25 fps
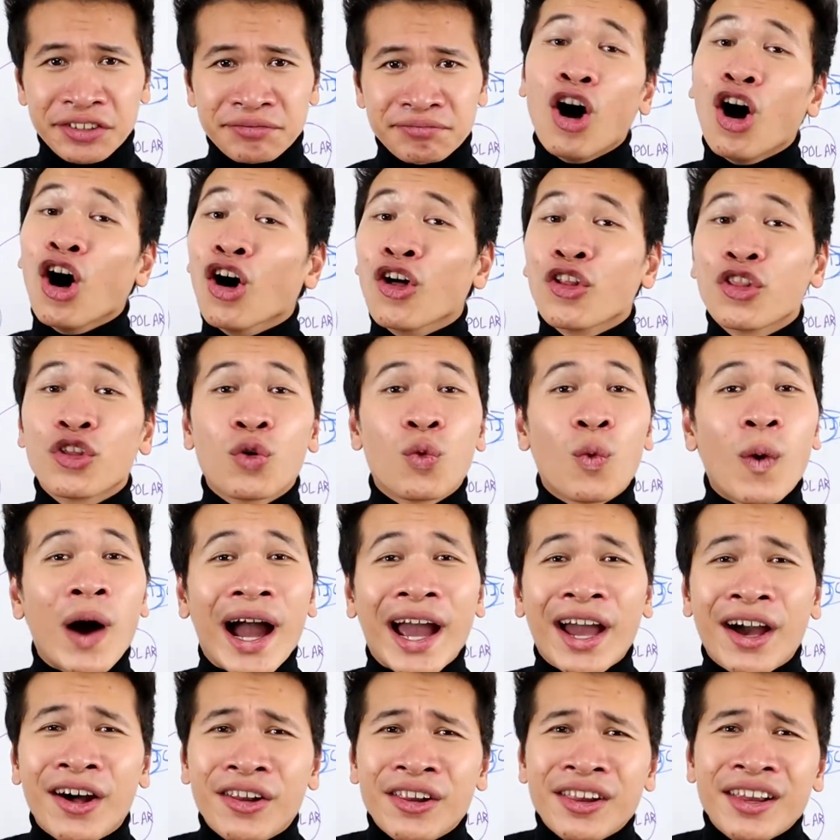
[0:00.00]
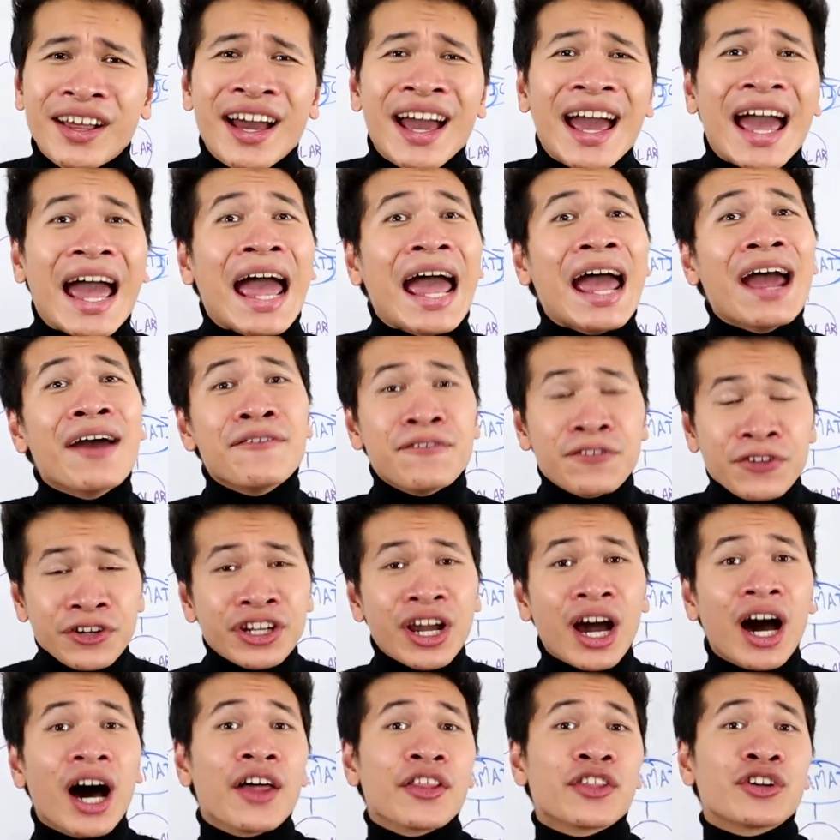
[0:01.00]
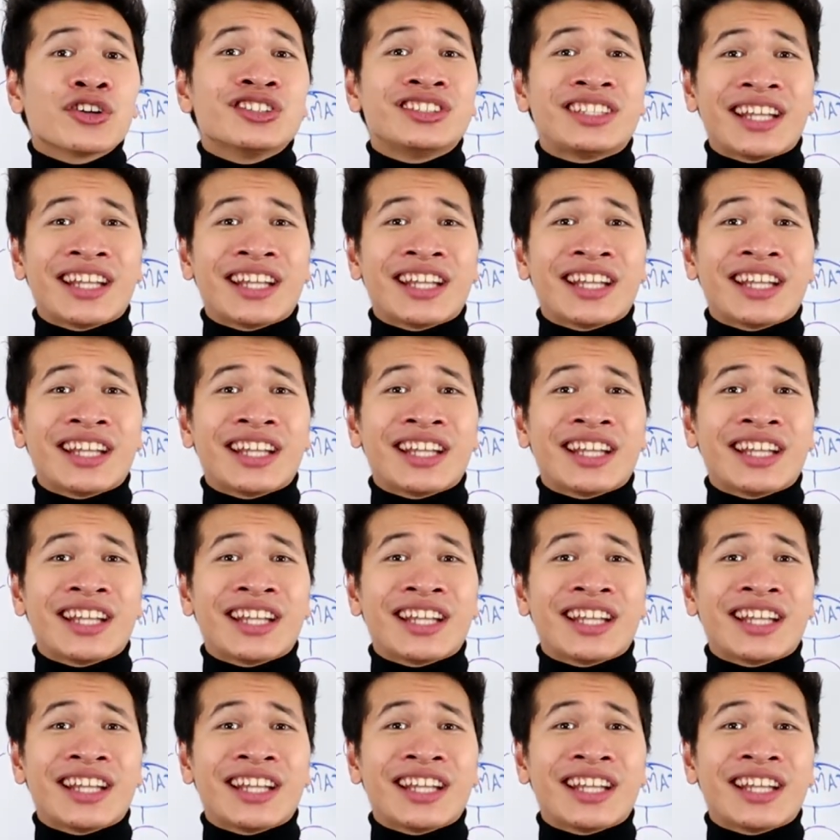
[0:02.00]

All the while, every other